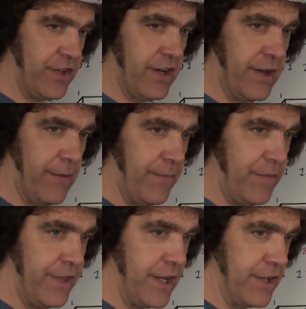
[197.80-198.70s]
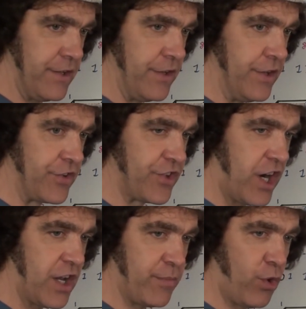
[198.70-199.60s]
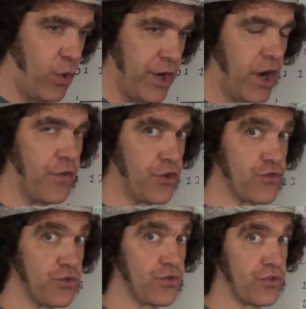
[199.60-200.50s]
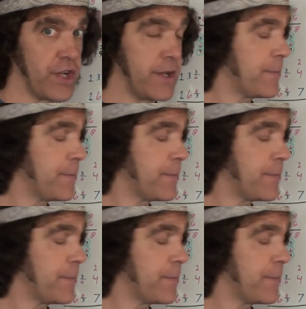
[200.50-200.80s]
um, the uh, yasod point on the true tree.